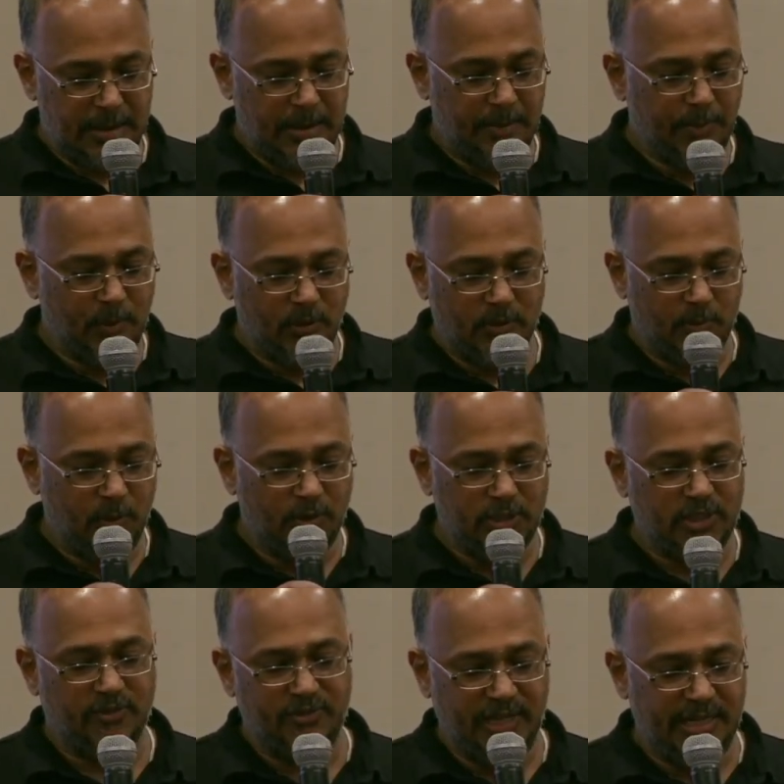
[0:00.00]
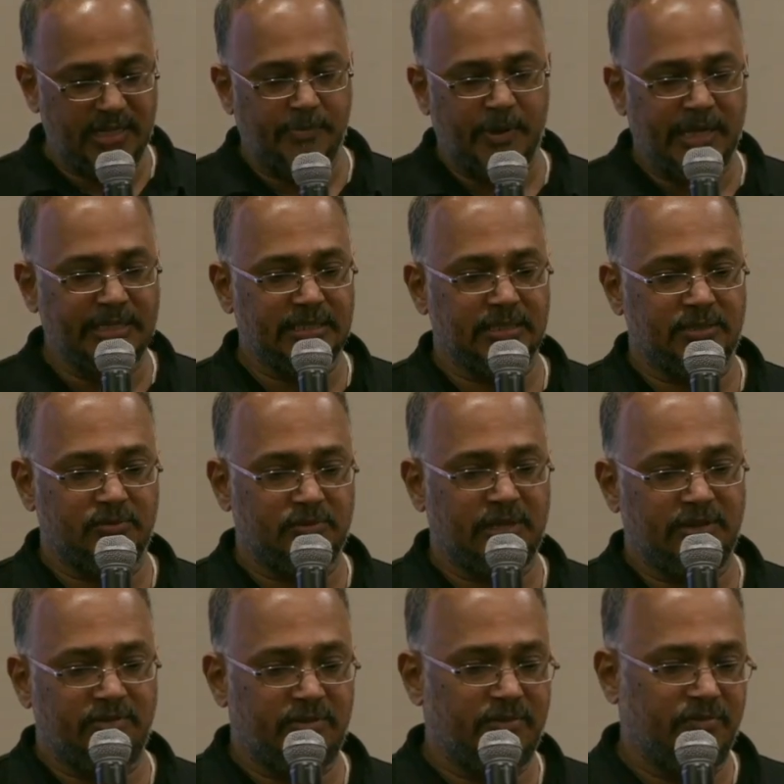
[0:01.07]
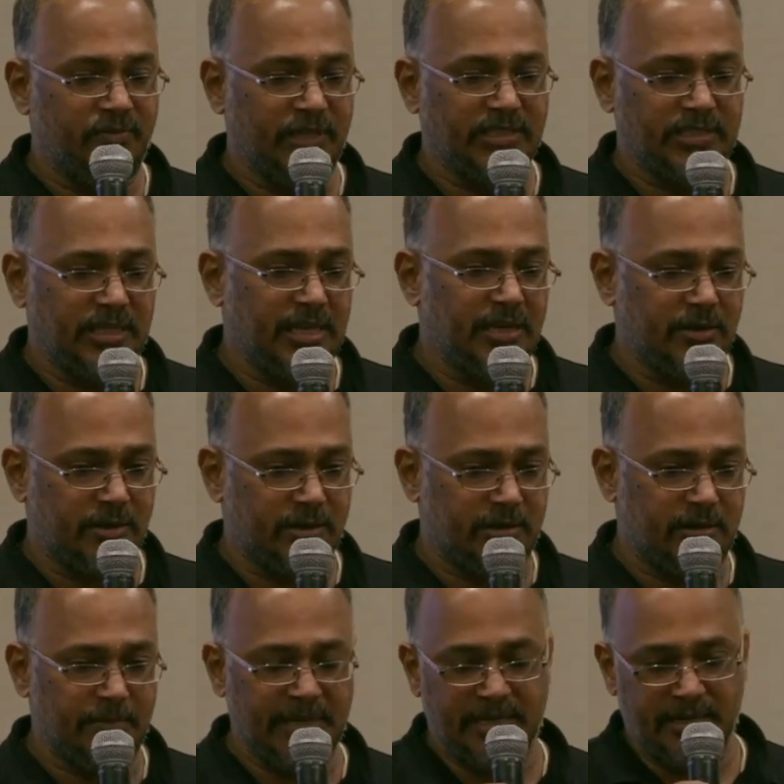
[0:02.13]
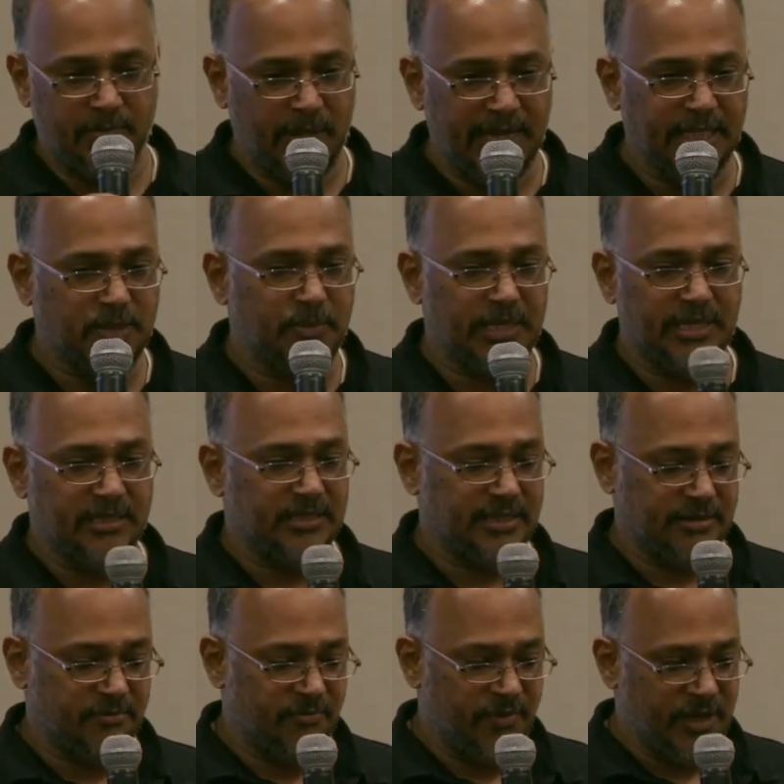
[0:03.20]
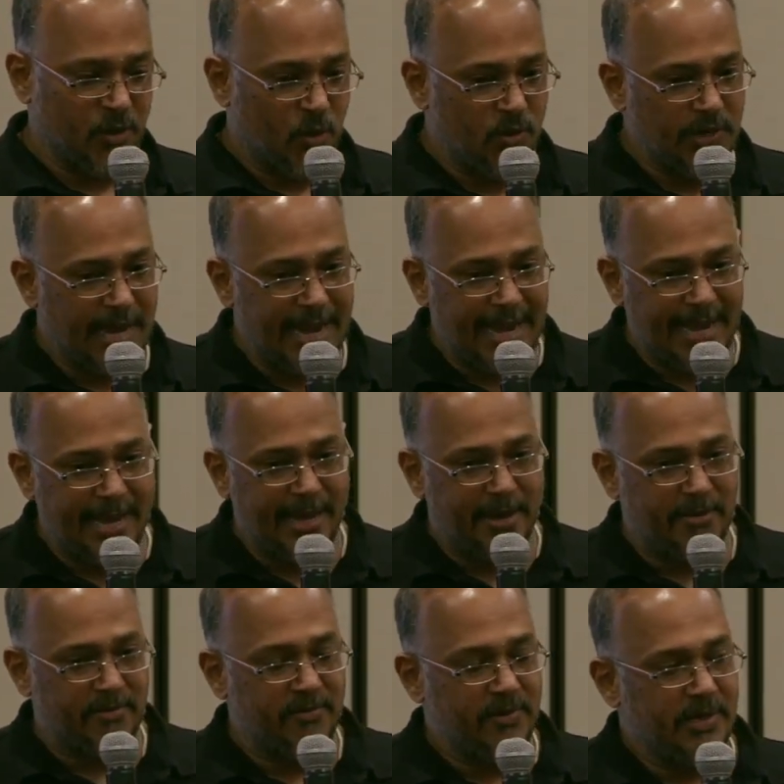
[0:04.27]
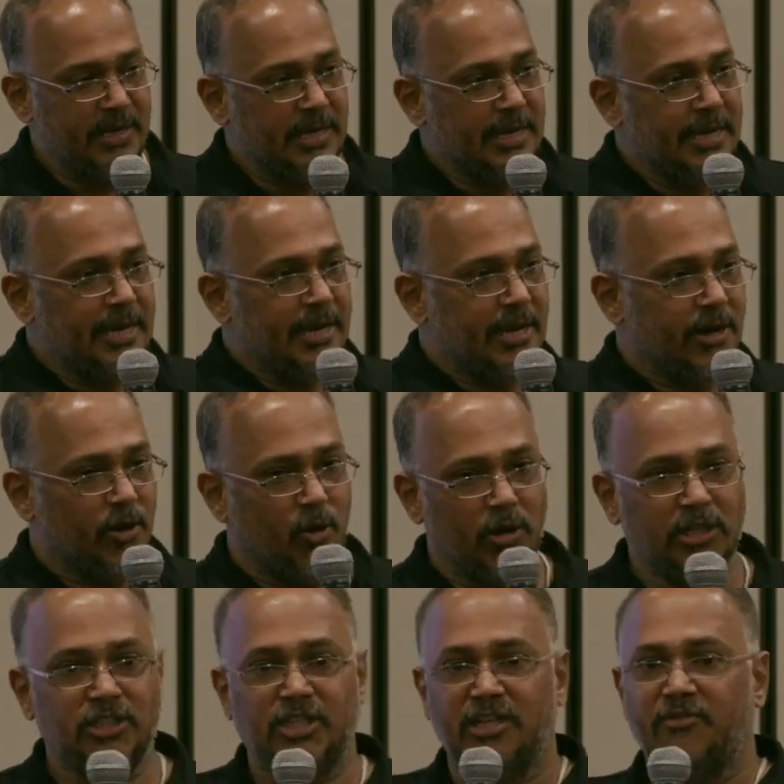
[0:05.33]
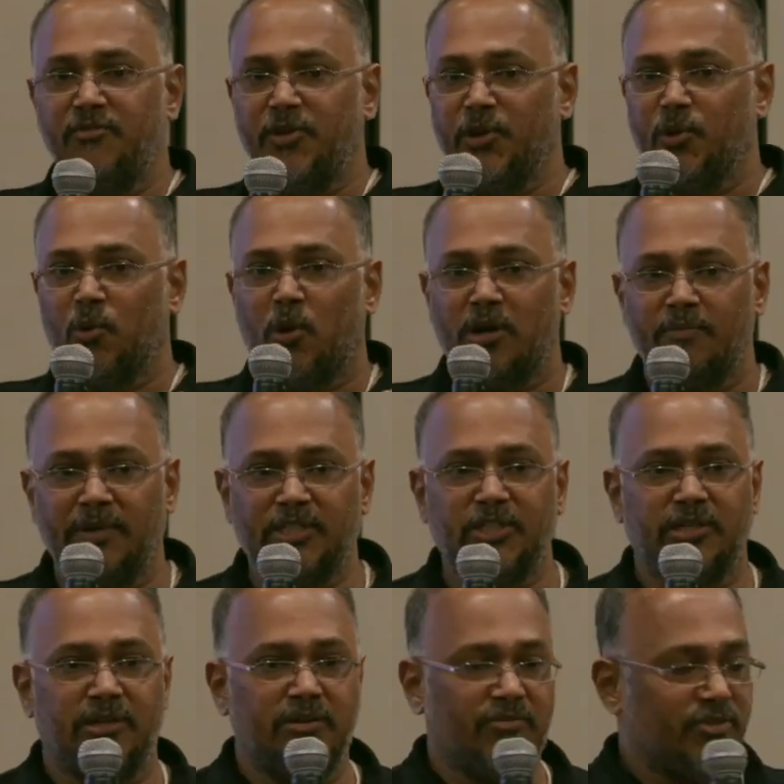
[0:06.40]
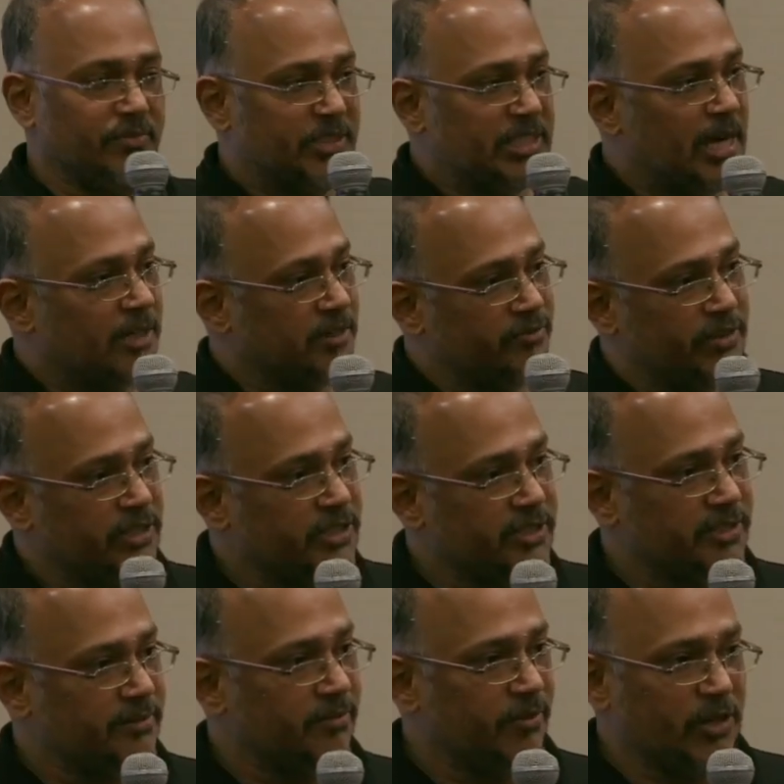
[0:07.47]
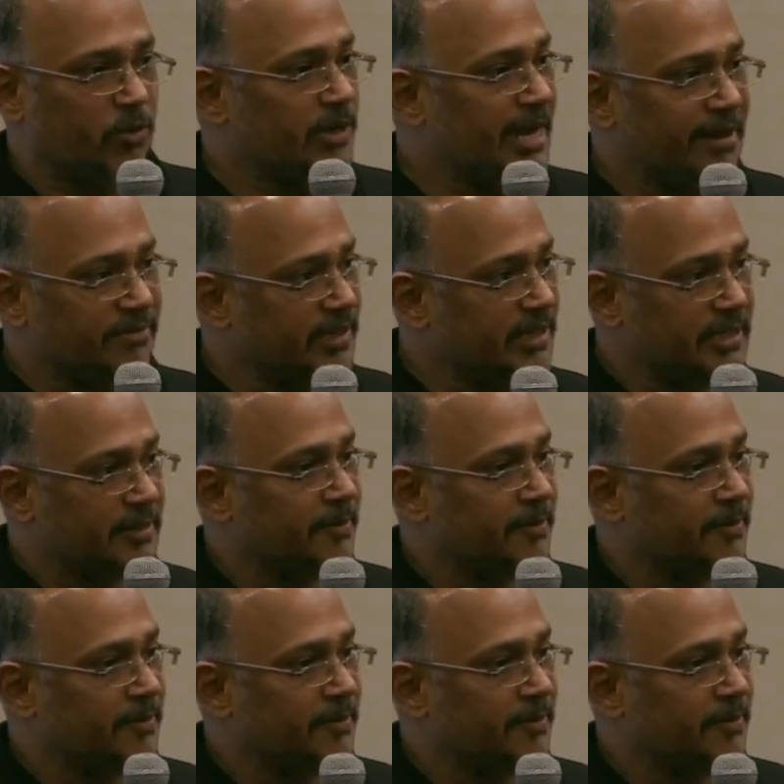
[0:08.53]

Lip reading: Most of the enterprises that we see are, I mean, in my experience, that we don't have a holistic view or a measure from start to finish. We don't have that.